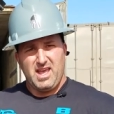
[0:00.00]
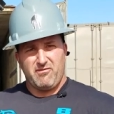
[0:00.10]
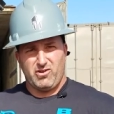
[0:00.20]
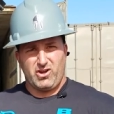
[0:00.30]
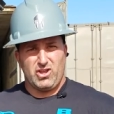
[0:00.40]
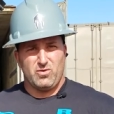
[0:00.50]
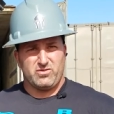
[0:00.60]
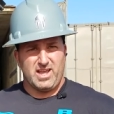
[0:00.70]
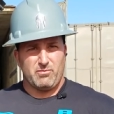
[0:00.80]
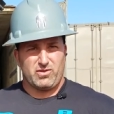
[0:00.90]
If you're going to
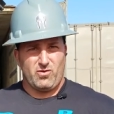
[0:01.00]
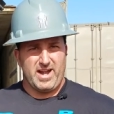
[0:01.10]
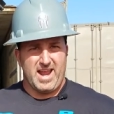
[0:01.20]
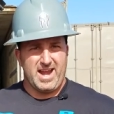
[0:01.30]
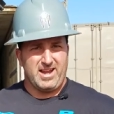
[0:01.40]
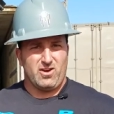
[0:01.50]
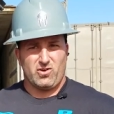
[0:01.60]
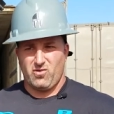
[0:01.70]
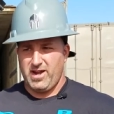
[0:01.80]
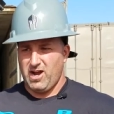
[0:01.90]
use them with grade 80
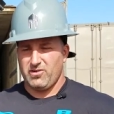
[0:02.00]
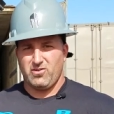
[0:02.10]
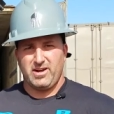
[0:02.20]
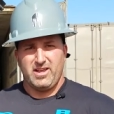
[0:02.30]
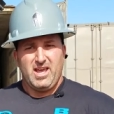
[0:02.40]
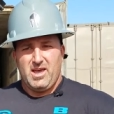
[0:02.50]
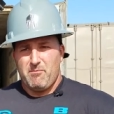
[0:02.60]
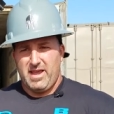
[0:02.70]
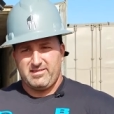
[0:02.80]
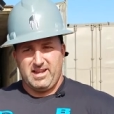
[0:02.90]
or grade 100,
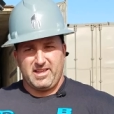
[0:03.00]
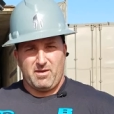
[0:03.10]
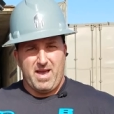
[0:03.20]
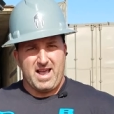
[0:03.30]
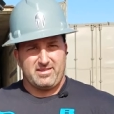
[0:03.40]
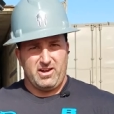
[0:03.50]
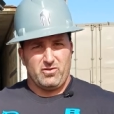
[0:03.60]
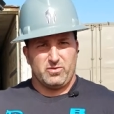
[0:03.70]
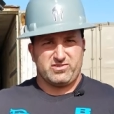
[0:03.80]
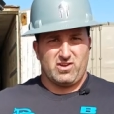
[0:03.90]
based on the capacity
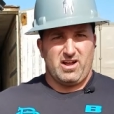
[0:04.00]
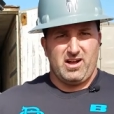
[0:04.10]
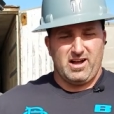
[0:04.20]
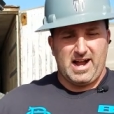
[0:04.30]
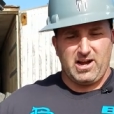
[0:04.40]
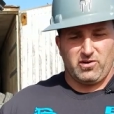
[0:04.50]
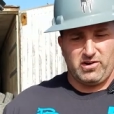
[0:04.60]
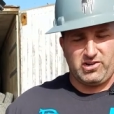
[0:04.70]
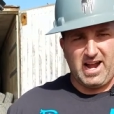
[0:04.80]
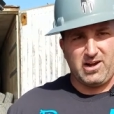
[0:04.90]
of those uh,
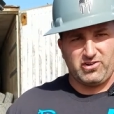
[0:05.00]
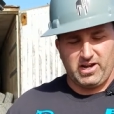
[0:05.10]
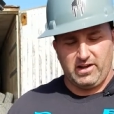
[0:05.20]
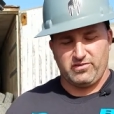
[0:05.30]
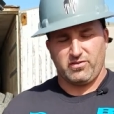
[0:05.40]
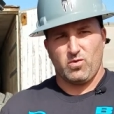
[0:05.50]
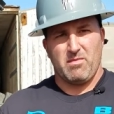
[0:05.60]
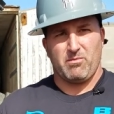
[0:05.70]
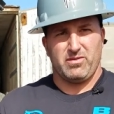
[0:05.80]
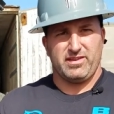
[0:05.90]
higher higher change, just
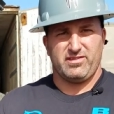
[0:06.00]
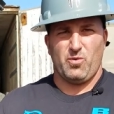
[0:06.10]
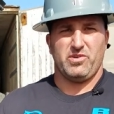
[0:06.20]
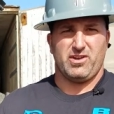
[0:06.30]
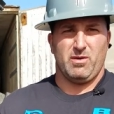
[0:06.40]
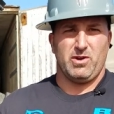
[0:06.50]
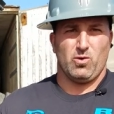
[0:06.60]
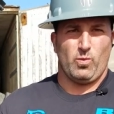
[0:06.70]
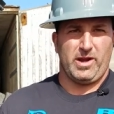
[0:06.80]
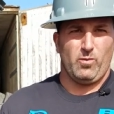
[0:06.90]
remember this is always going to be
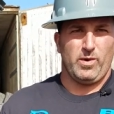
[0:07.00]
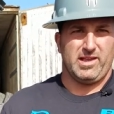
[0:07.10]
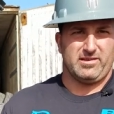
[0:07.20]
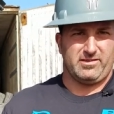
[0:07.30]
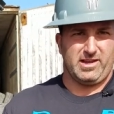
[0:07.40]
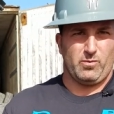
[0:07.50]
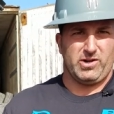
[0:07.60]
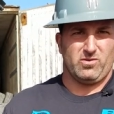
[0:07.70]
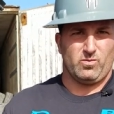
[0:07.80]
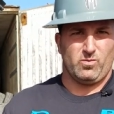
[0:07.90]
your weakest link
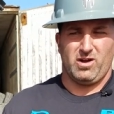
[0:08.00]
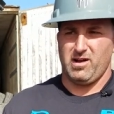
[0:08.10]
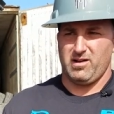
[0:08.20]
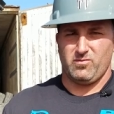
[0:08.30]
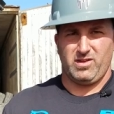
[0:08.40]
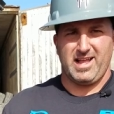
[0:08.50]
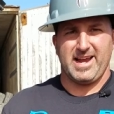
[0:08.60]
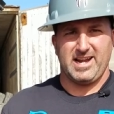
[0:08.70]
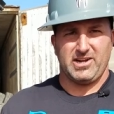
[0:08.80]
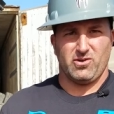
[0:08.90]
when you're uh,
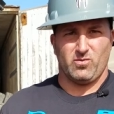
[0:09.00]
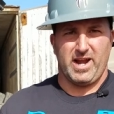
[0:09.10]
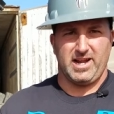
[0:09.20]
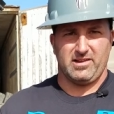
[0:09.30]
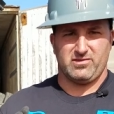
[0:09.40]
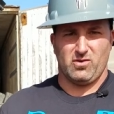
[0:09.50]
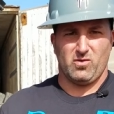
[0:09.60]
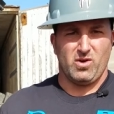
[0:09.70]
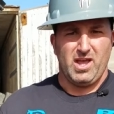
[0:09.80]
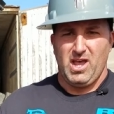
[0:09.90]
relying on your rating.
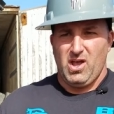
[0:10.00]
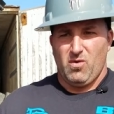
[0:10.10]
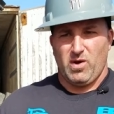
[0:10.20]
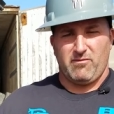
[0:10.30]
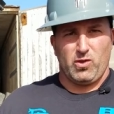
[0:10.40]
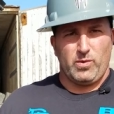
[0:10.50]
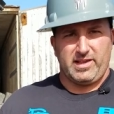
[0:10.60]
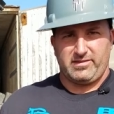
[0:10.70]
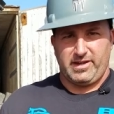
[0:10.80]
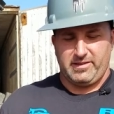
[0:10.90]
So whatever the
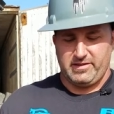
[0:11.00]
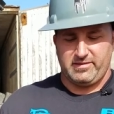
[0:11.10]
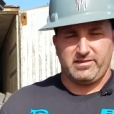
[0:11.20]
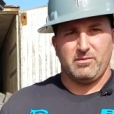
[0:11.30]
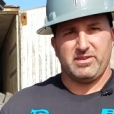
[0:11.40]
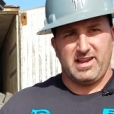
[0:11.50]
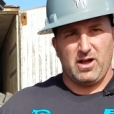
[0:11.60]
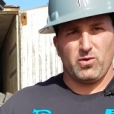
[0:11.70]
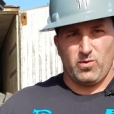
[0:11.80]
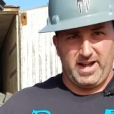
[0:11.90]
weakest link in the system is
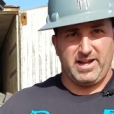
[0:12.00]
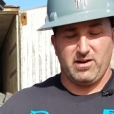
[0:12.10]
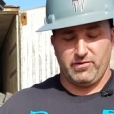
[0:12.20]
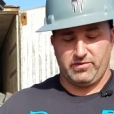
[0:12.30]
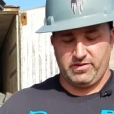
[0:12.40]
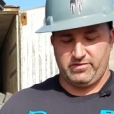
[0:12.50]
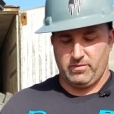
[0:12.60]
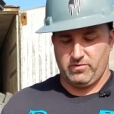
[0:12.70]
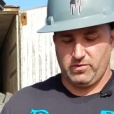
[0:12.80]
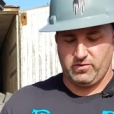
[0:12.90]
now the rating of your
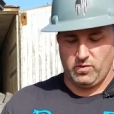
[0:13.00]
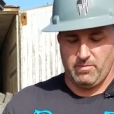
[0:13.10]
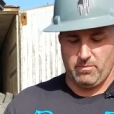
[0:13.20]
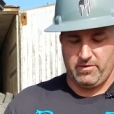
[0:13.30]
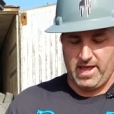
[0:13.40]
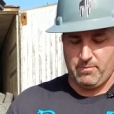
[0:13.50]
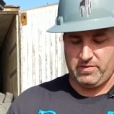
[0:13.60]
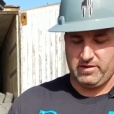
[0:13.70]
system. So just remember that.